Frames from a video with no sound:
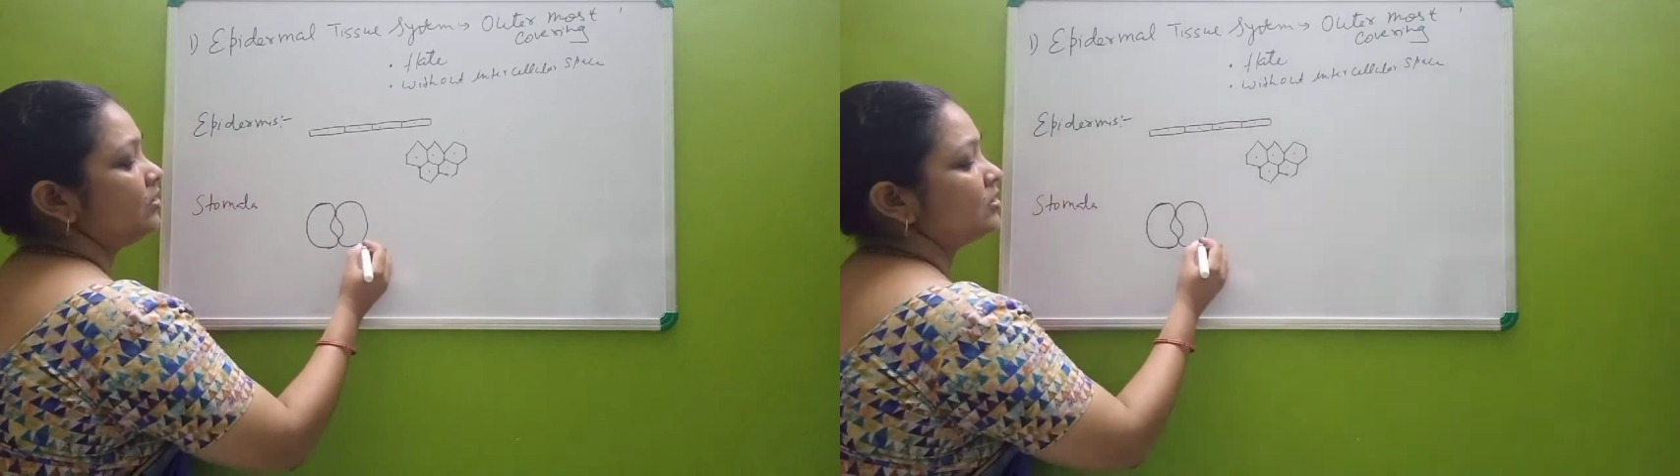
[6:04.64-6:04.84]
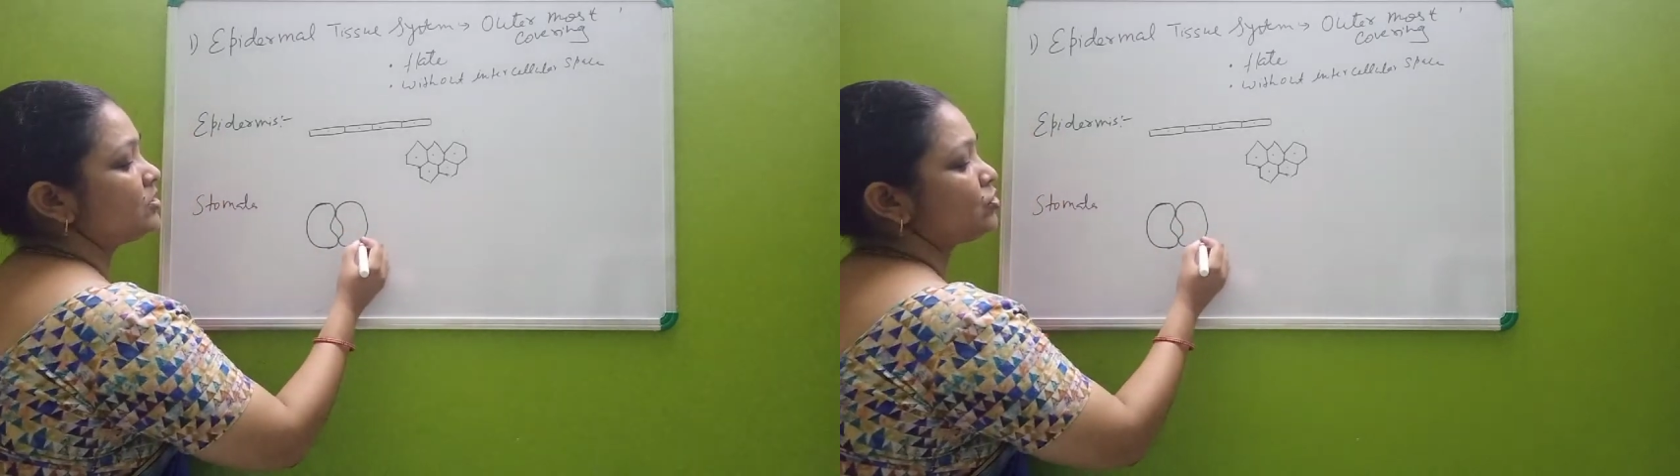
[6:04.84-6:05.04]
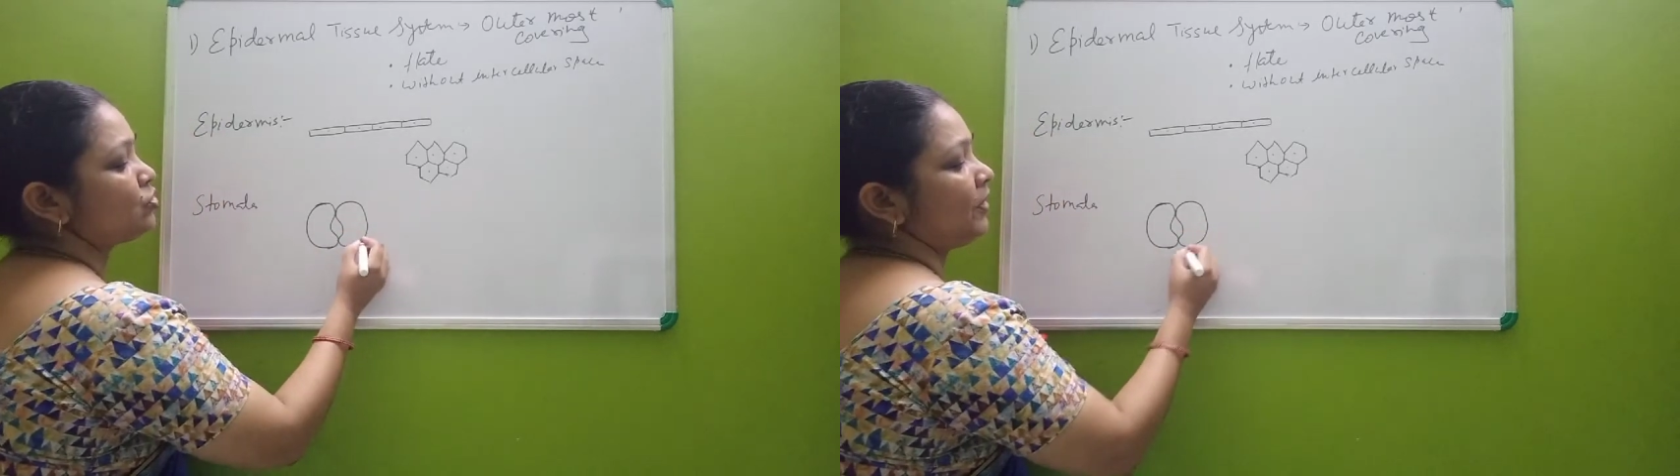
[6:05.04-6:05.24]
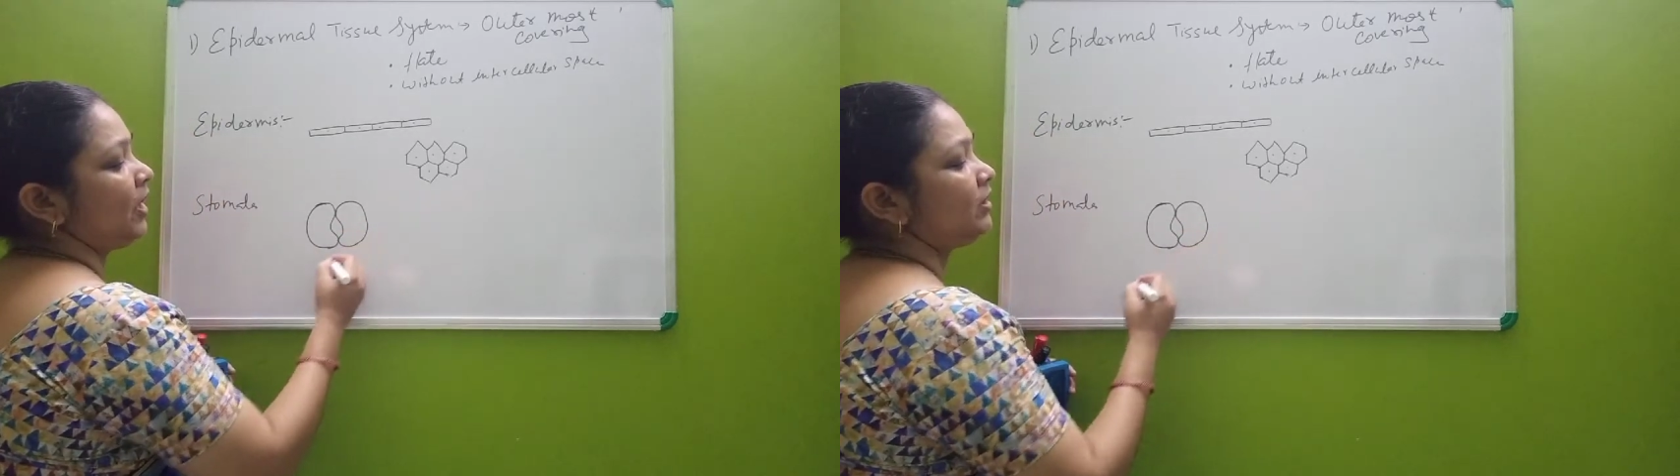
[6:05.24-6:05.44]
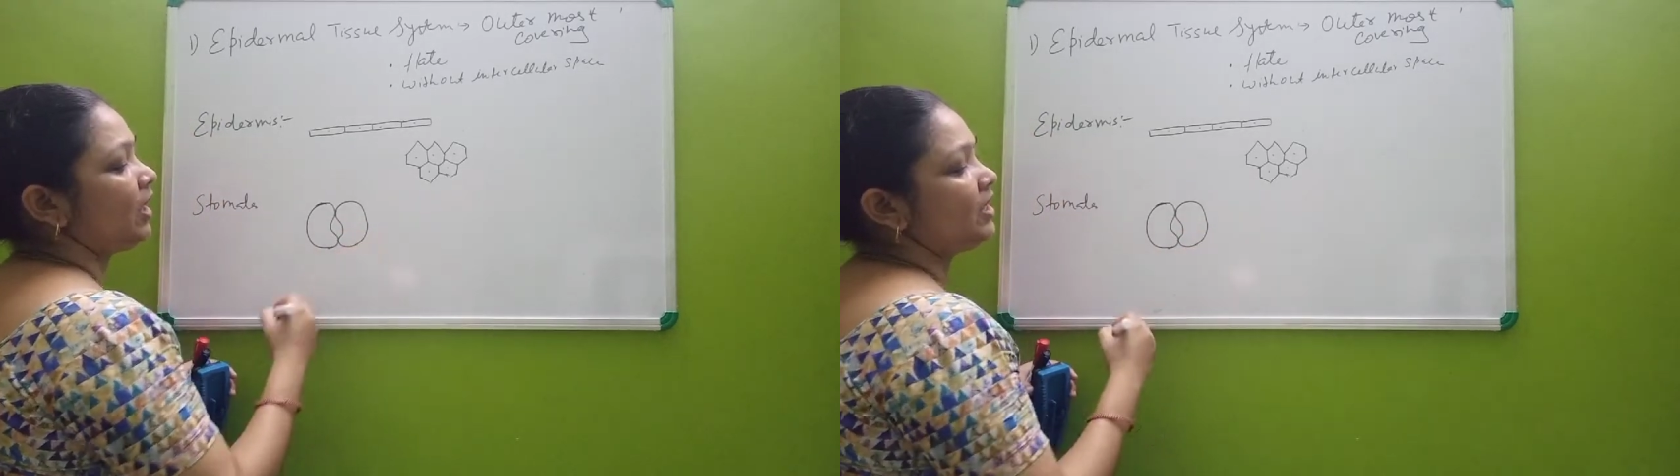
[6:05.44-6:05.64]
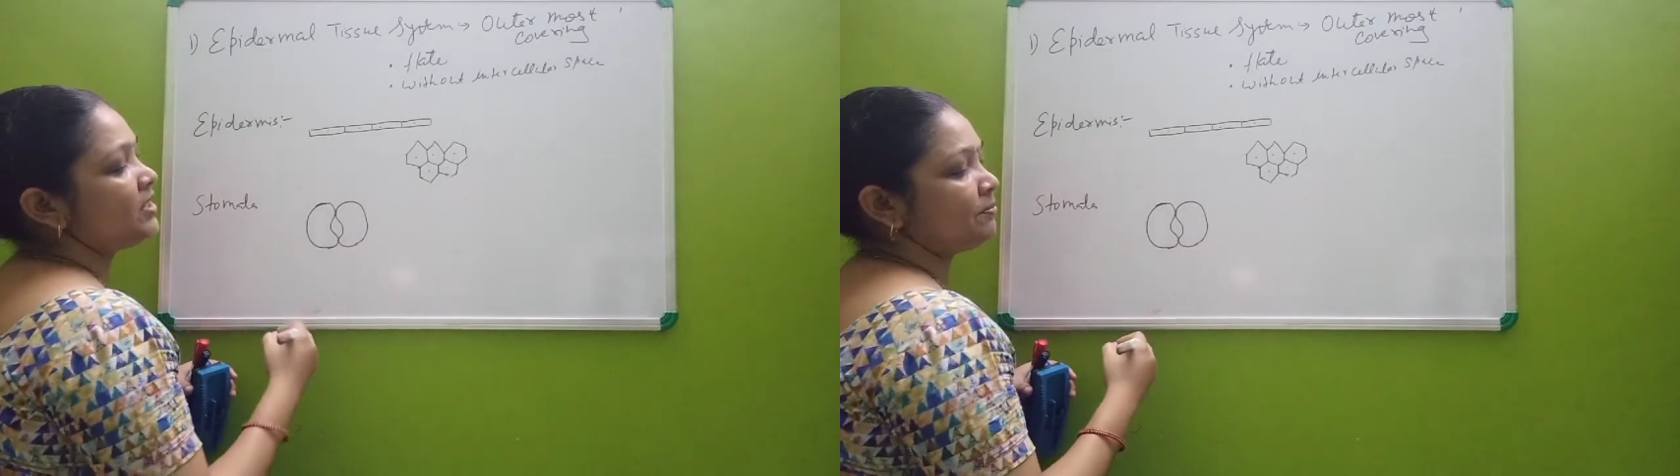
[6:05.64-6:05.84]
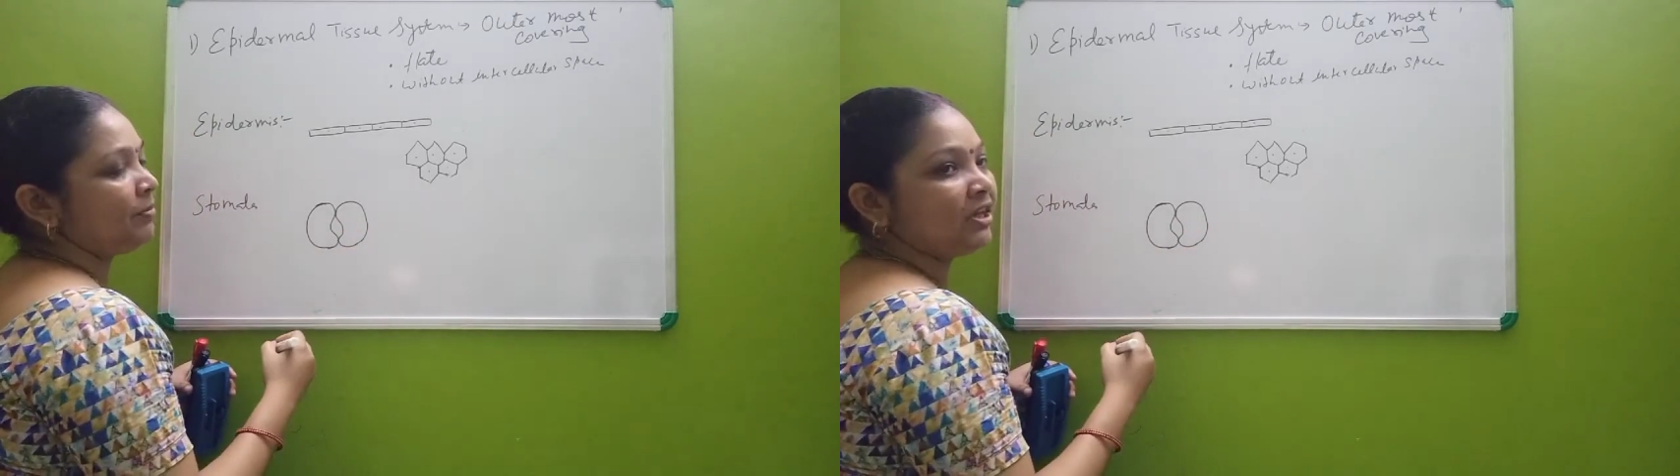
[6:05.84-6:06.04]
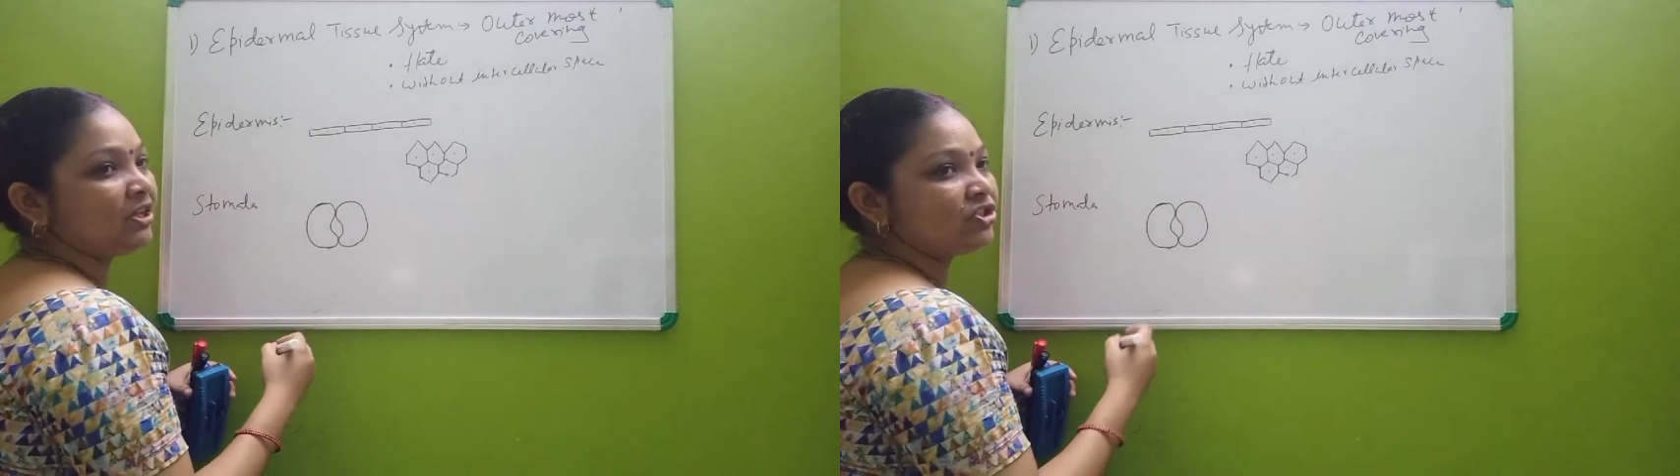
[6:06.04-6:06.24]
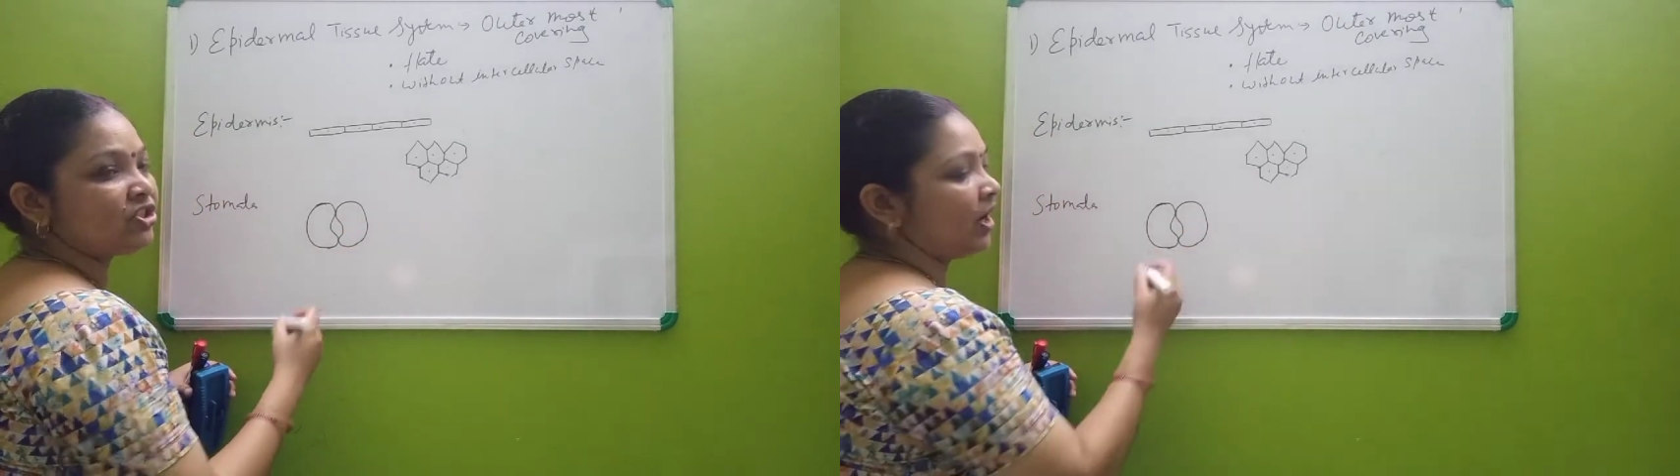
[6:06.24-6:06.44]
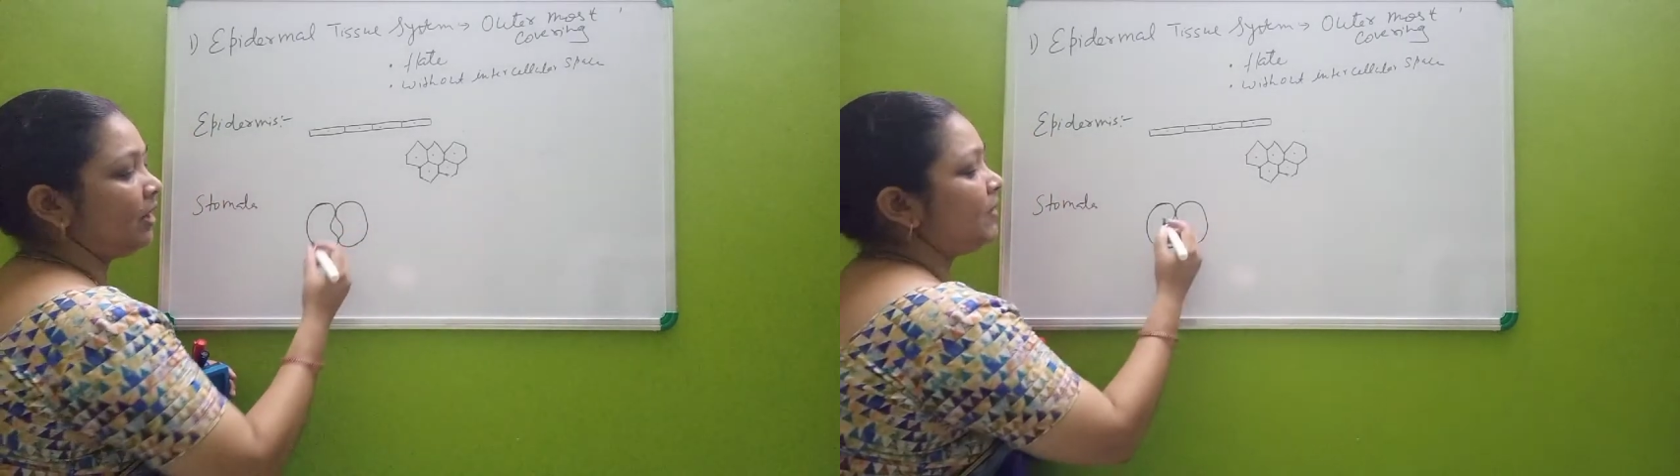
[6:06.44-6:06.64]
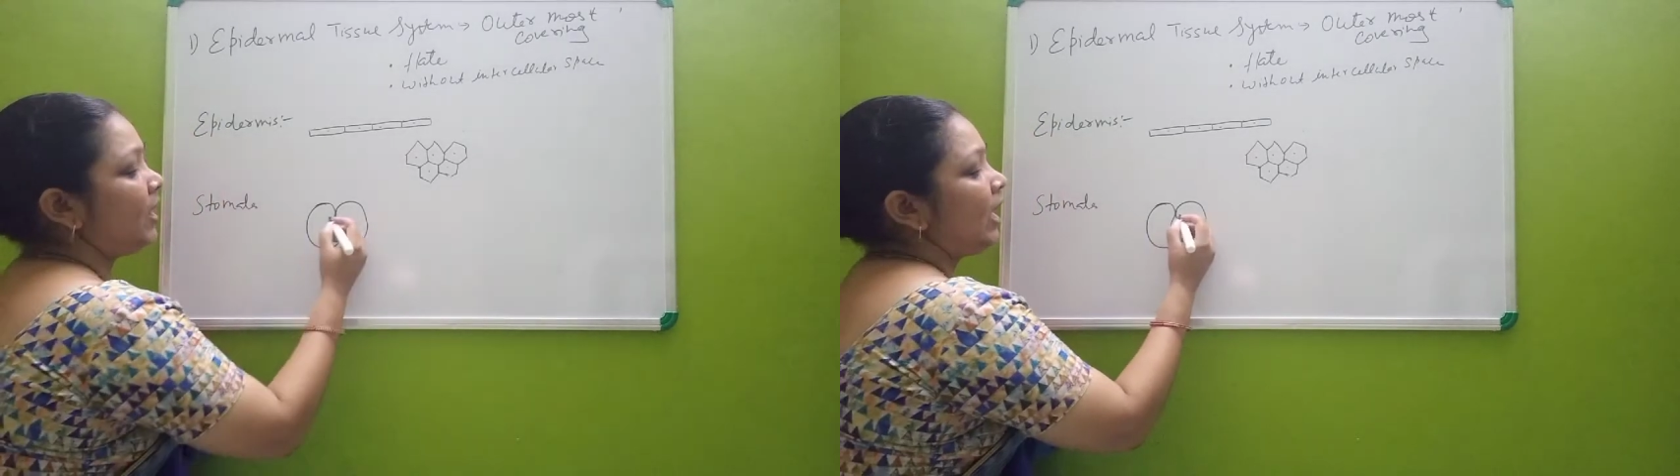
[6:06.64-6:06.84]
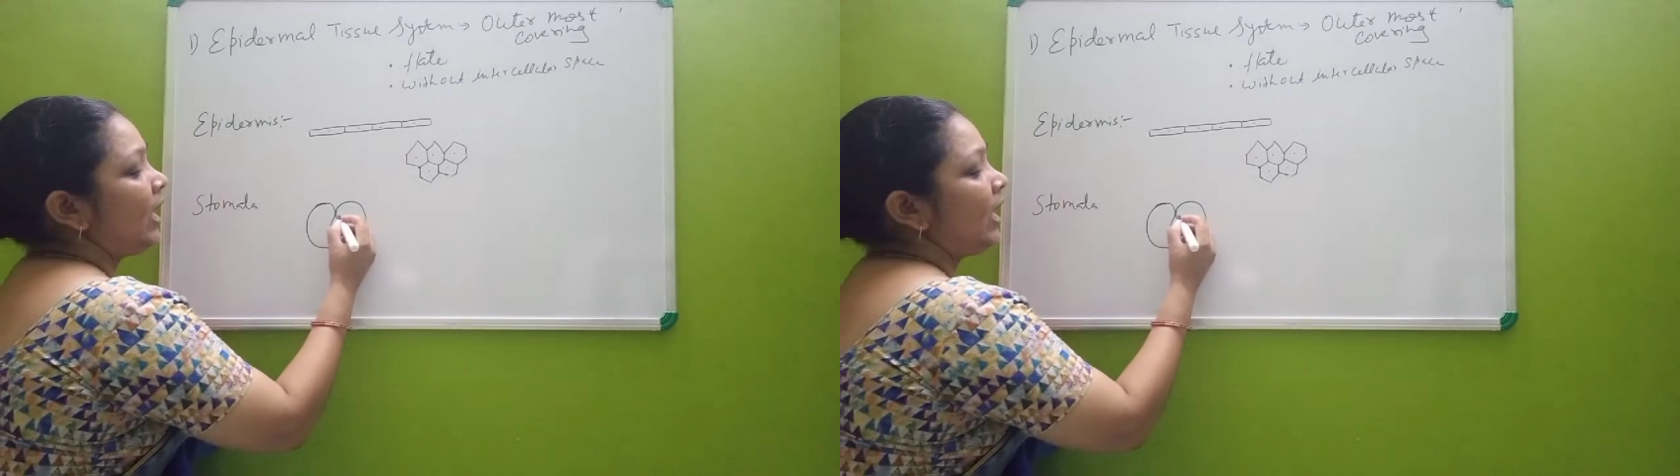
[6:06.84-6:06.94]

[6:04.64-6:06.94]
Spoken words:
The stomata is bean shaped,